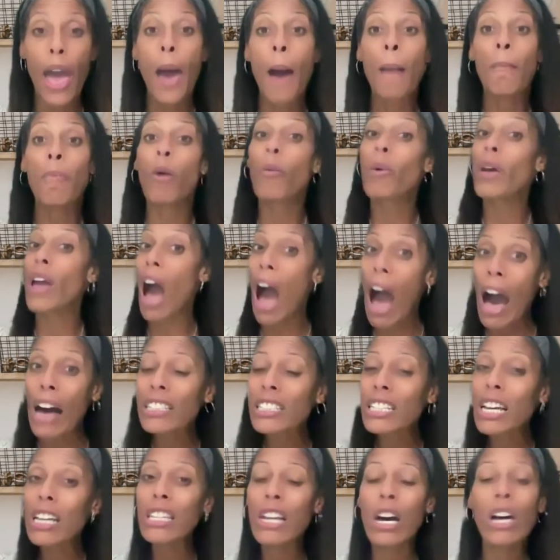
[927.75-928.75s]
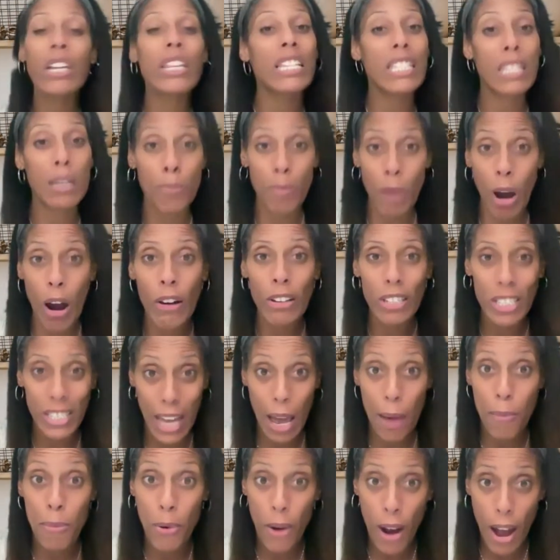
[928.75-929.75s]
But we also know that tomorrow's
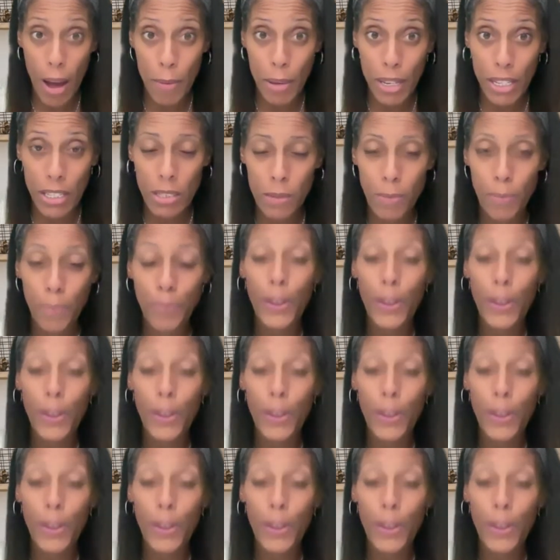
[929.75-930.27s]
not promised.